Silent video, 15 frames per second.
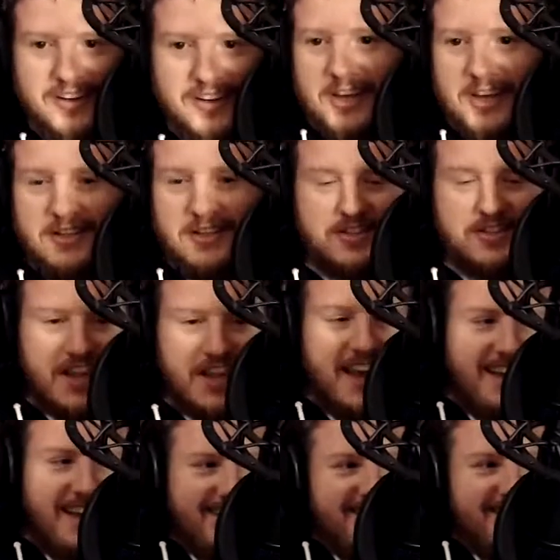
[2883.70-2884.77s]

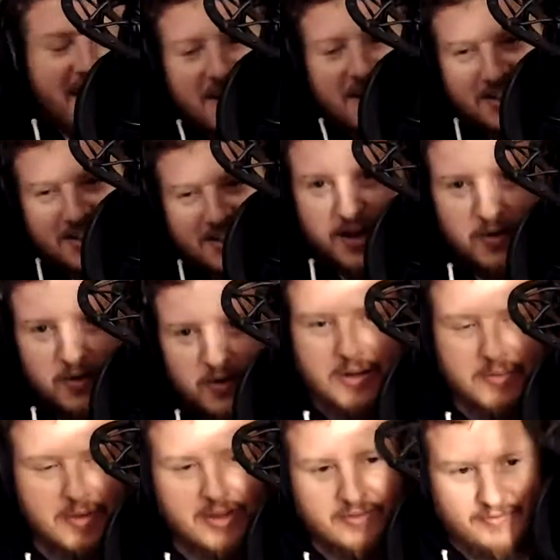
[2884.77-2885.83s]
Side rant
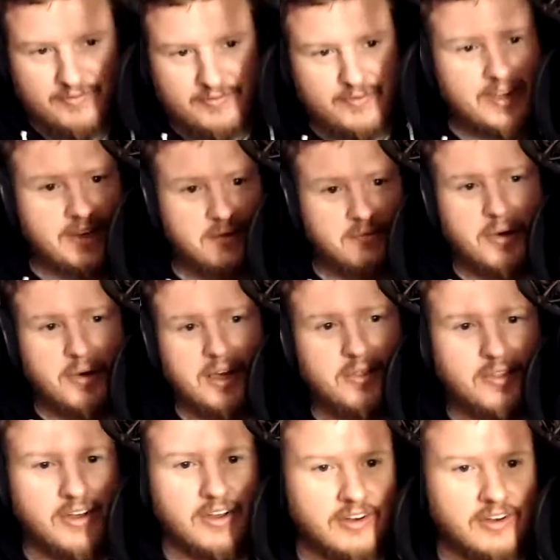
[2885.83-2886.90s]
about fucking
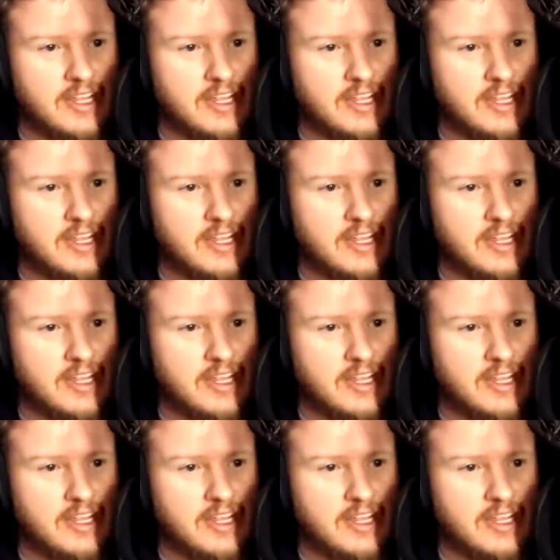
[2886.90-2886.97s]
Python.